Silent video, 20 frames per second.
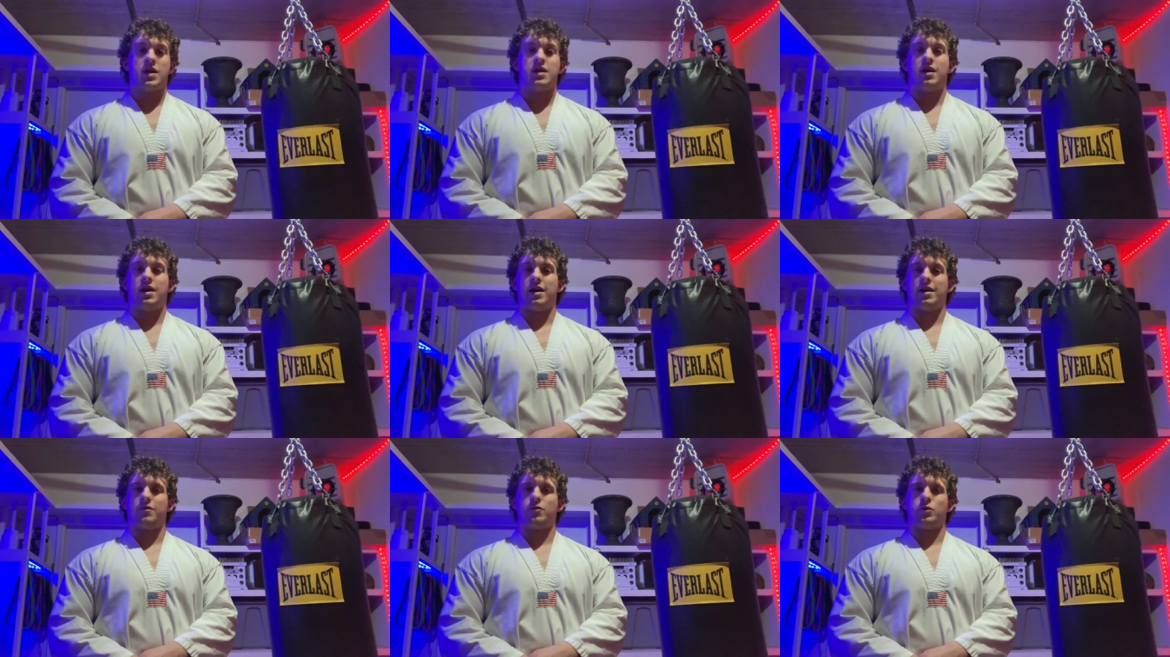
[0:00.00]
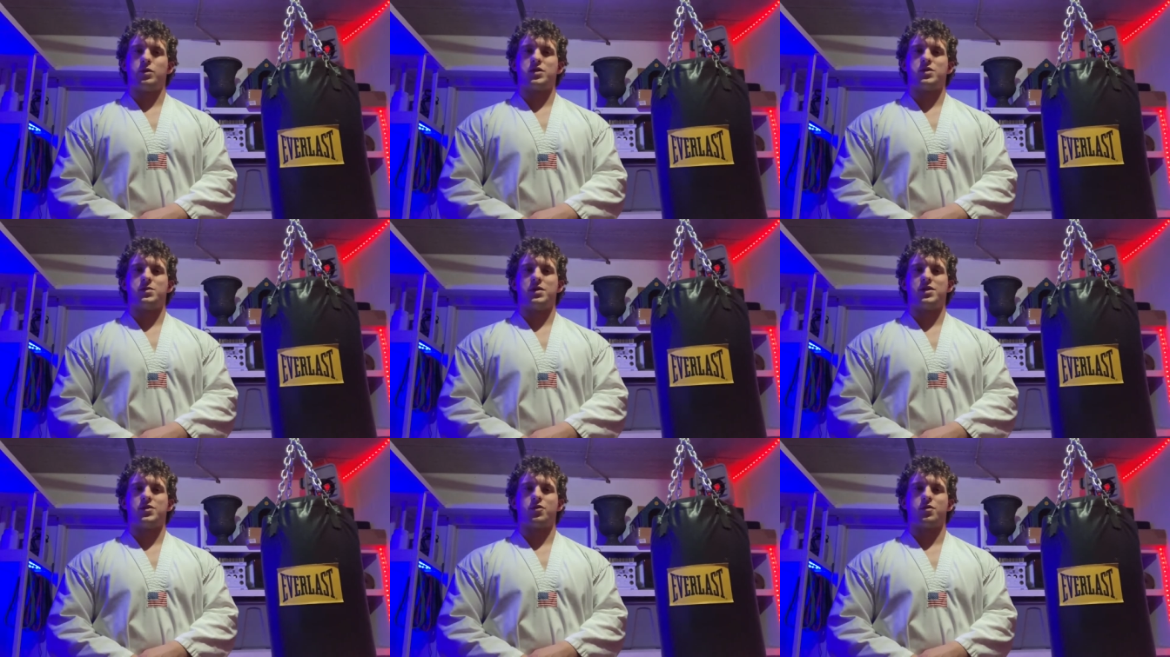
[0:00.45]
Hey everyone,
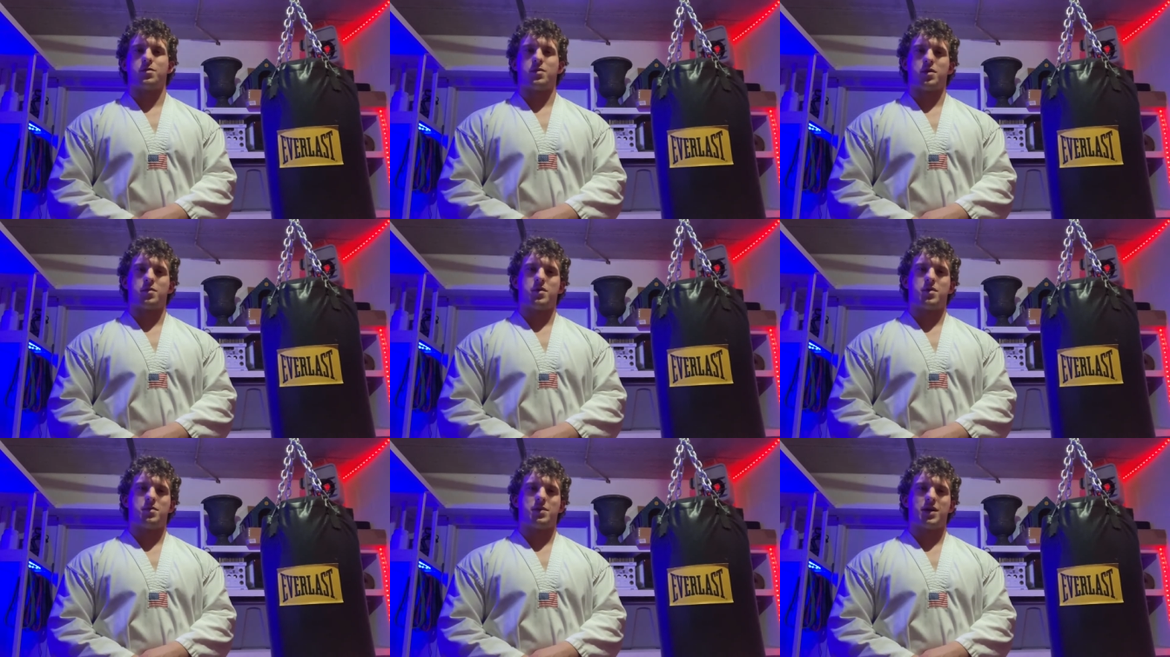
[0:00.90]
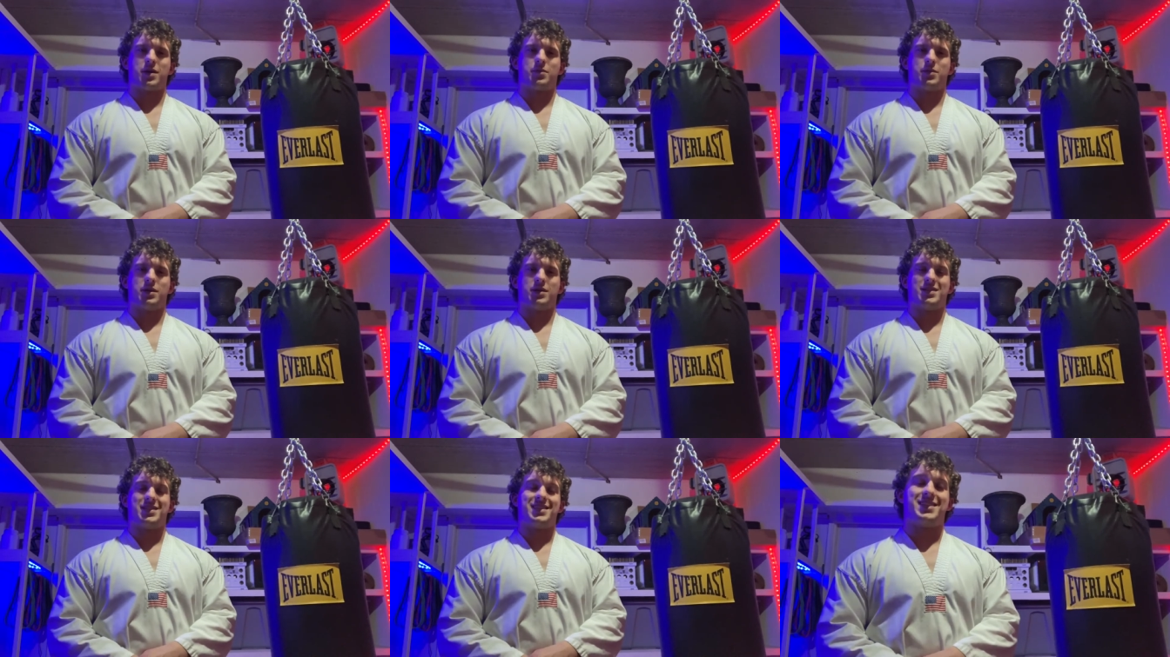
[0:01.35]
it's Mason with Barbell Black
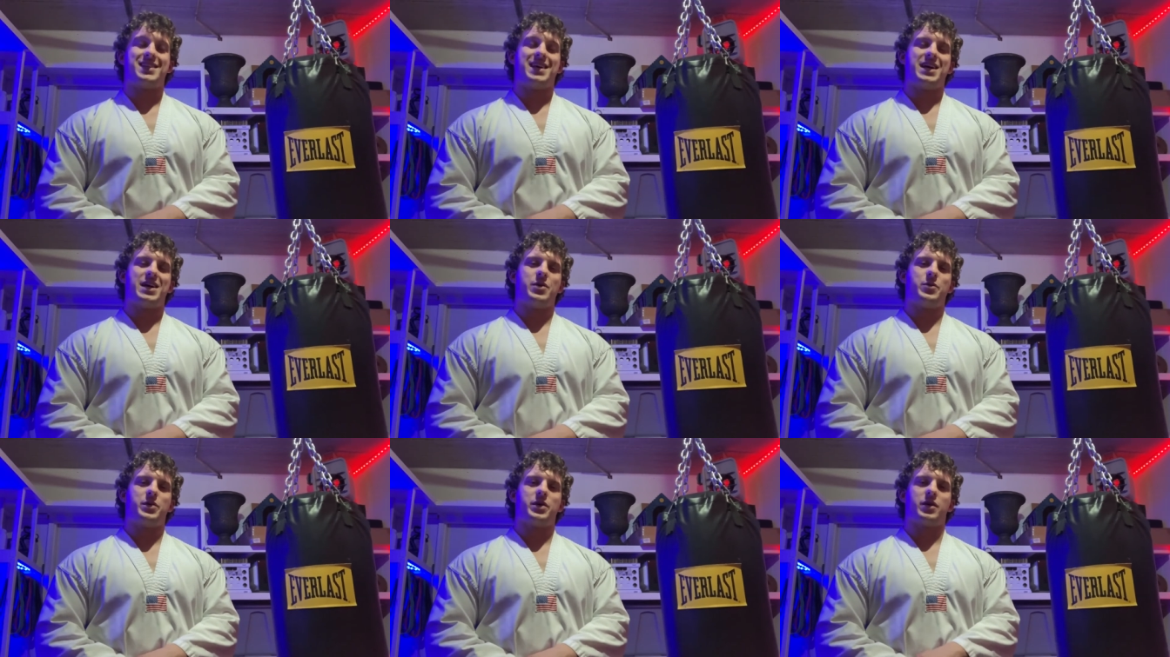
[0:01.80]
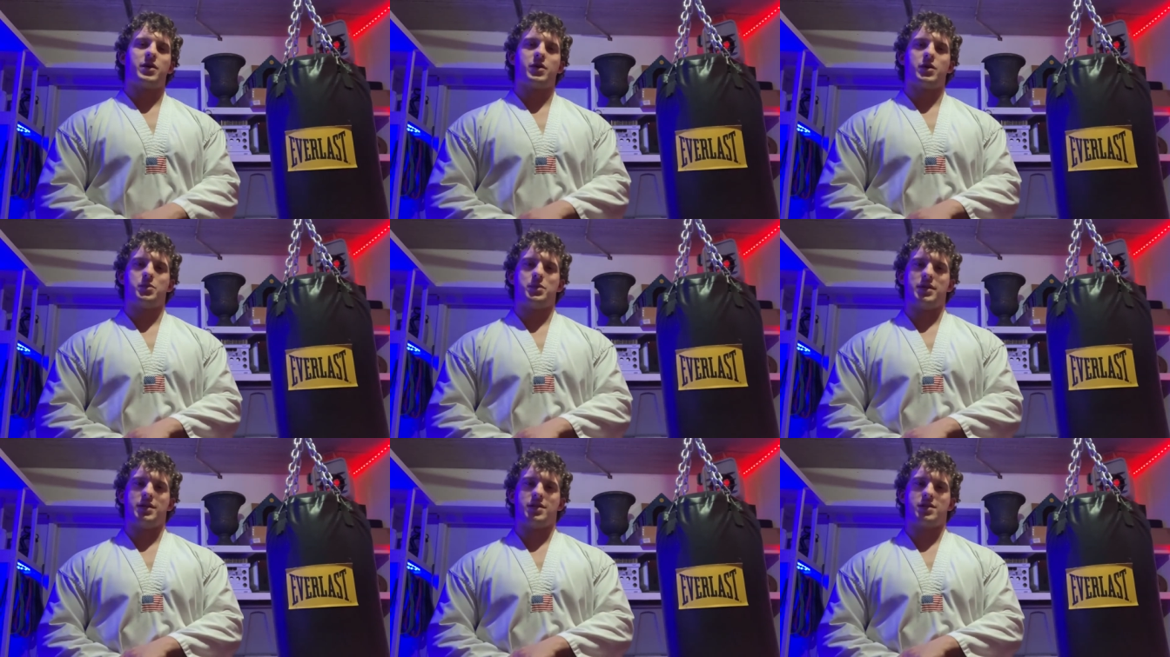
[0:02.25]
Belt, and today we are
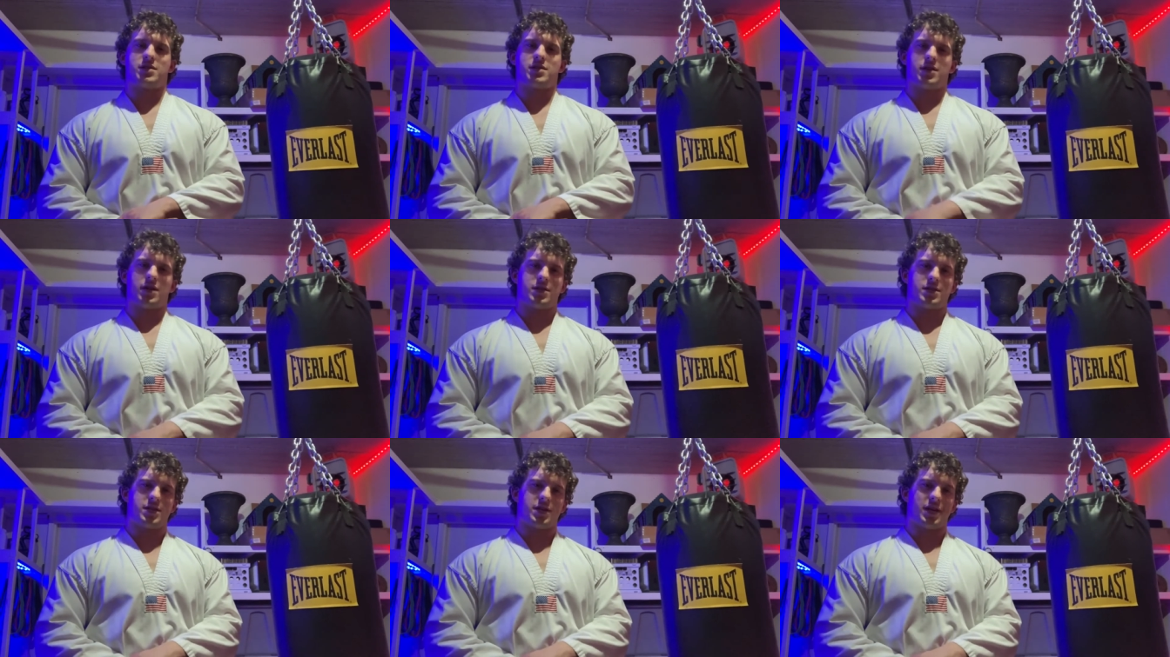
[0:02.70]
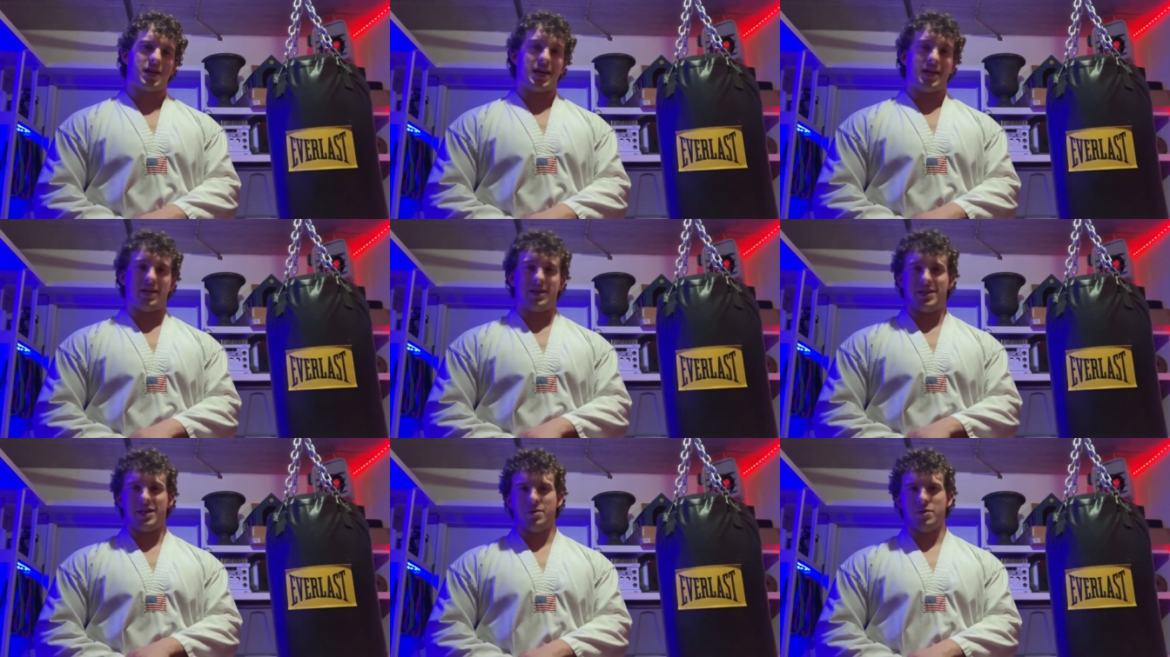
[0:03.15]
going to be discussing
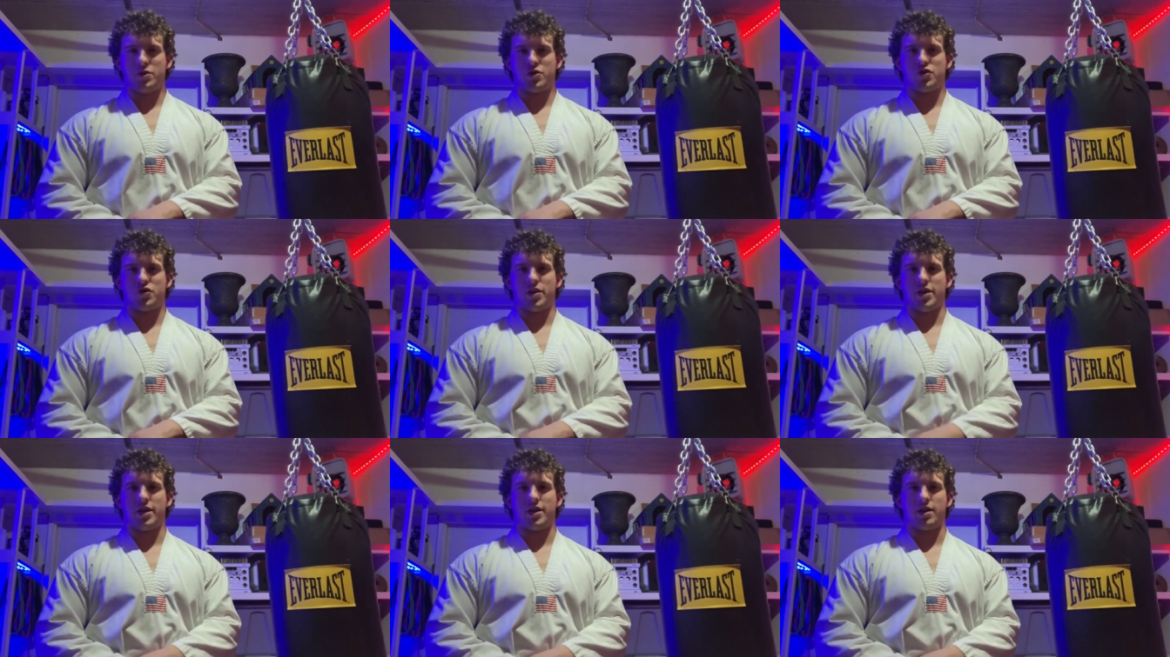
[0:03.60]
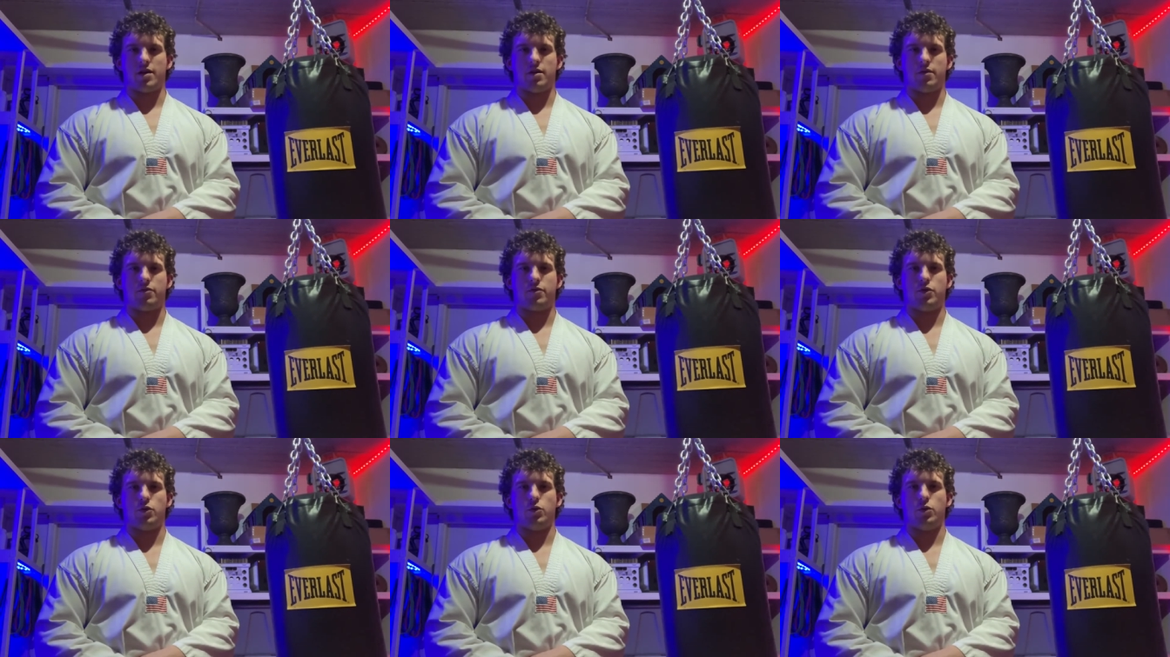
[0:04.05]
and demonstrating a
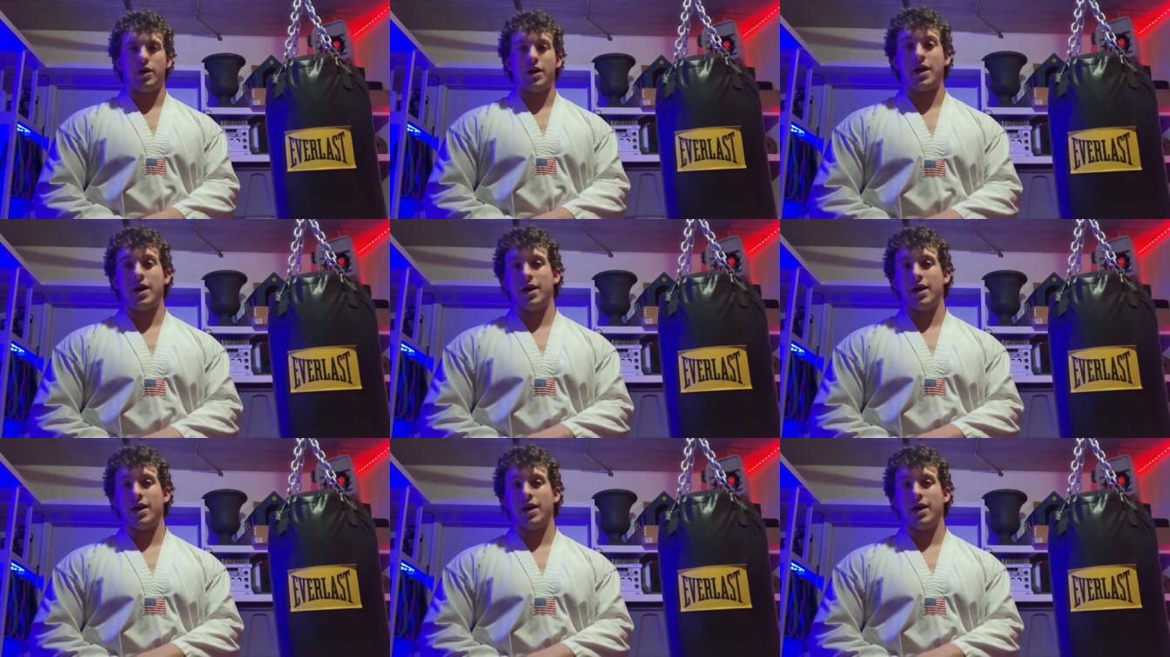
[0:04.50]
few